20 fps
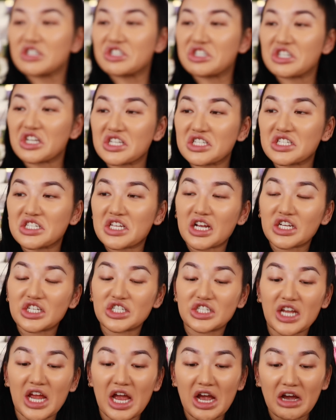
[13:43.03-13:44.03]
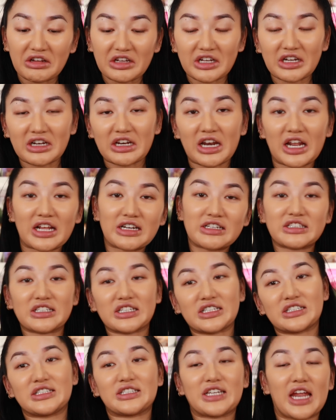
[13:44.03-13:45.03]
Just touched down in
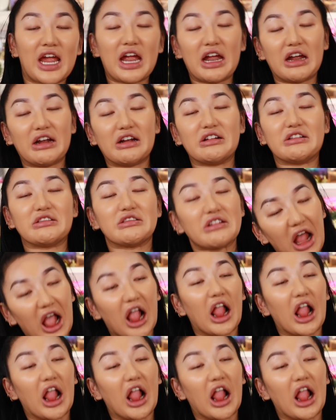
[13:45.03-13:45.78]
London town.